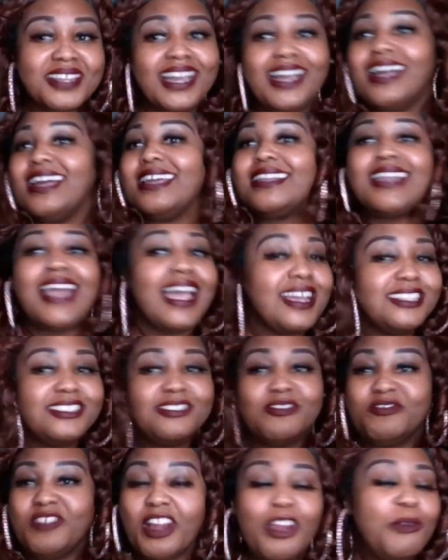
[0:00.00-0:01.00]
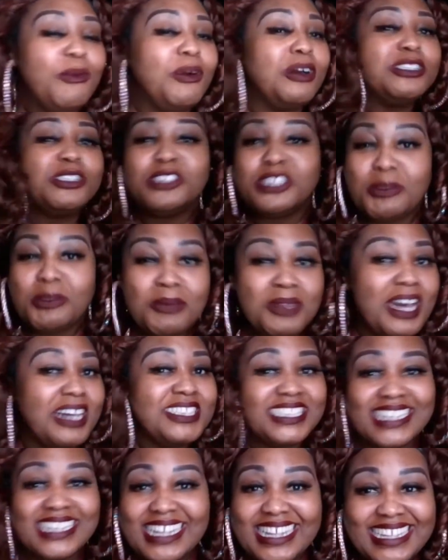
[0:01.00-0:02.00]
And I could very well do something else
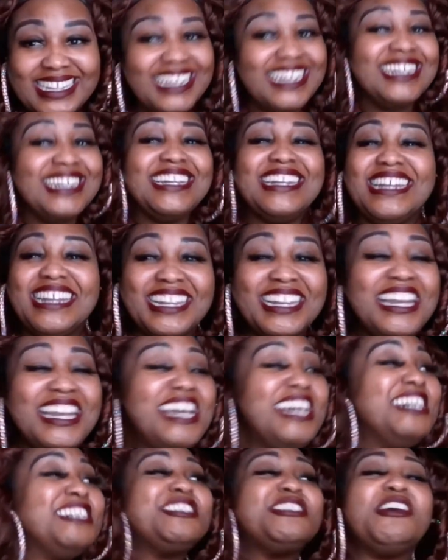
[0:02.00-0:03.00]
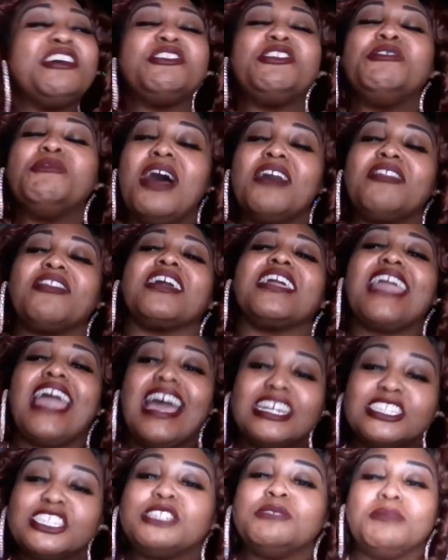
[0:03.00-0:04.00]
again. So you better
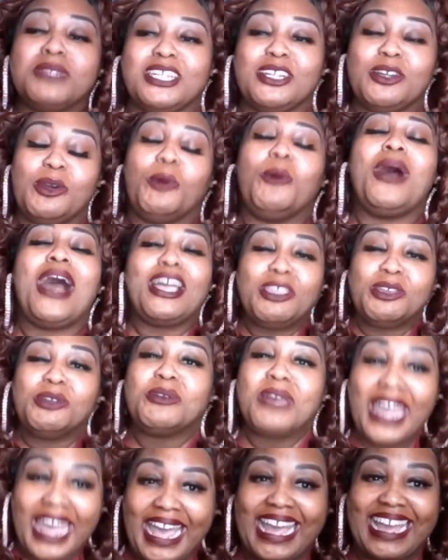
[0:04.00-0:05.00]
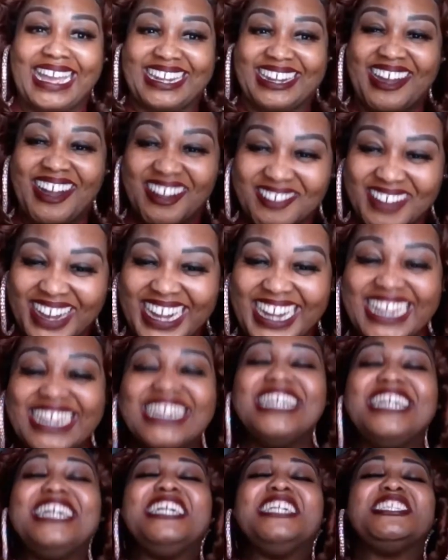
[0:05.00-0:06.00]
catch me while you can, all right?
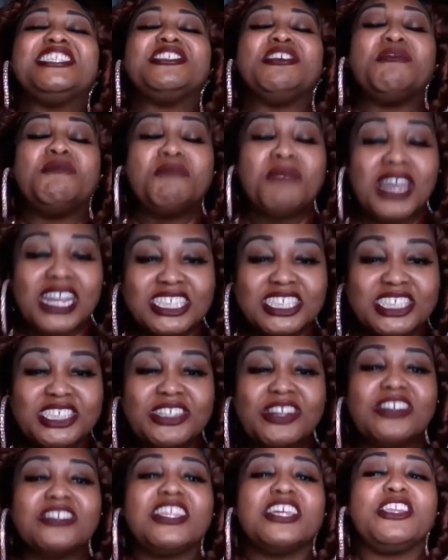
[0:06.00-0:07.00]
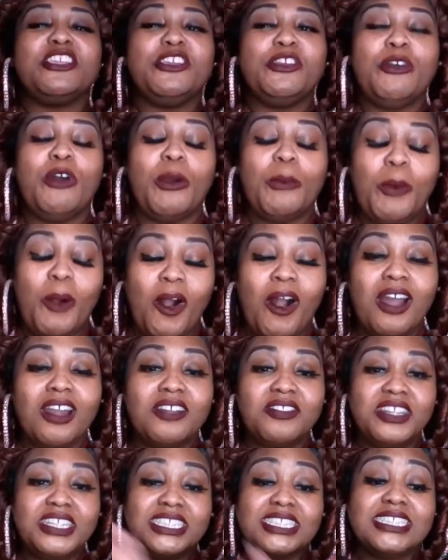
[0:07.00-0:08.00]
So make sure that you are part of
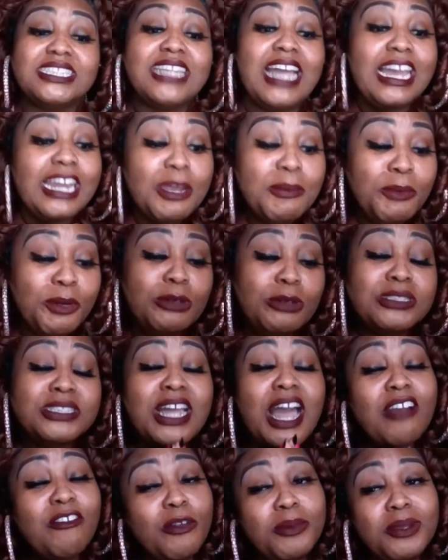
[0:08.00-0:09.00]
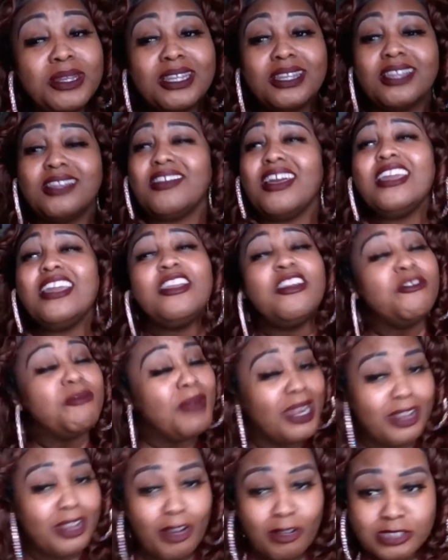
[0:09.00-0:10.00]
this, because anyone who's ever been in any of
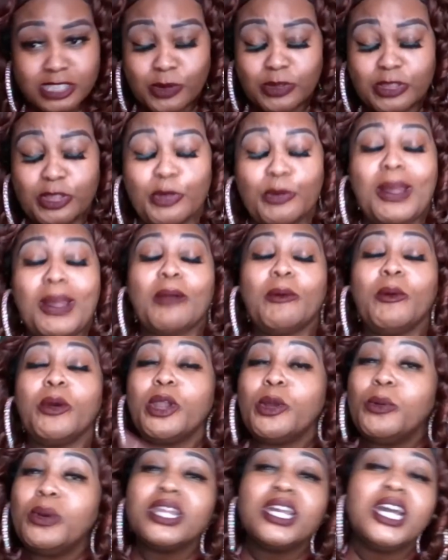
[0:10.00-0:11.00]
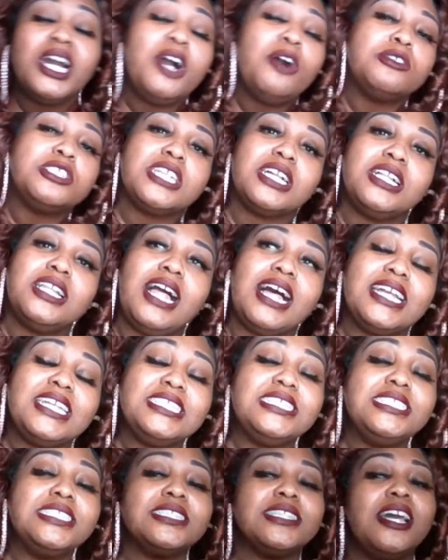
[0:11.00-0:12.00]
my coaching, whether they were my one-on-one coach
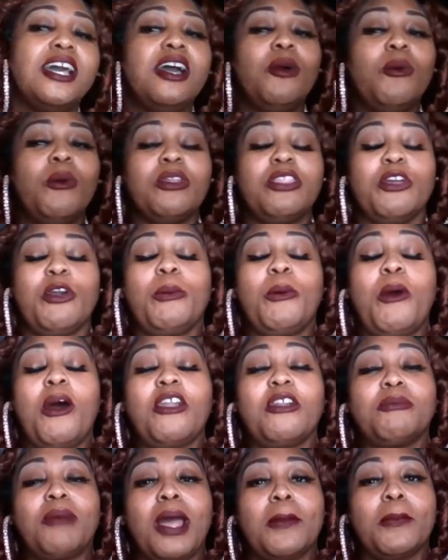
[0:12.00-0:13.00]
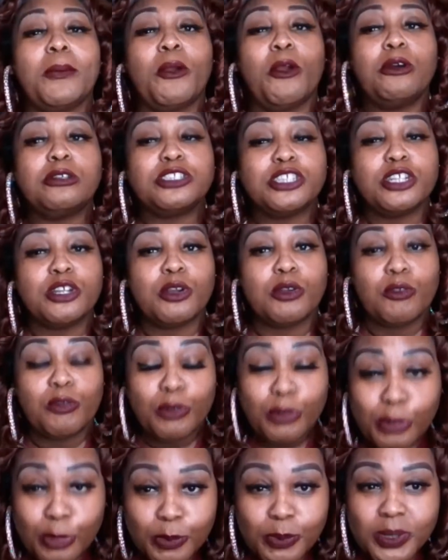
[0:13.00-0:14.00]
clients, whether they were part of my coaching
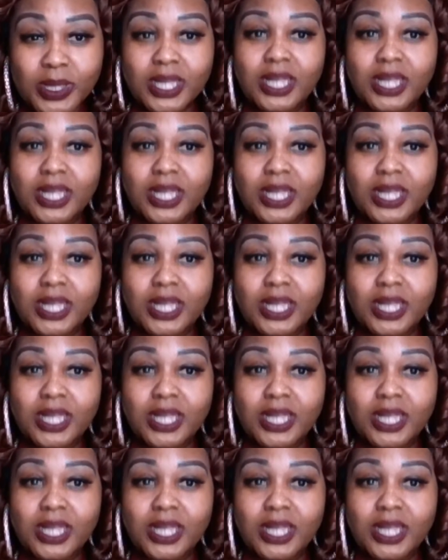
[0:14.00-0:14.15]
group,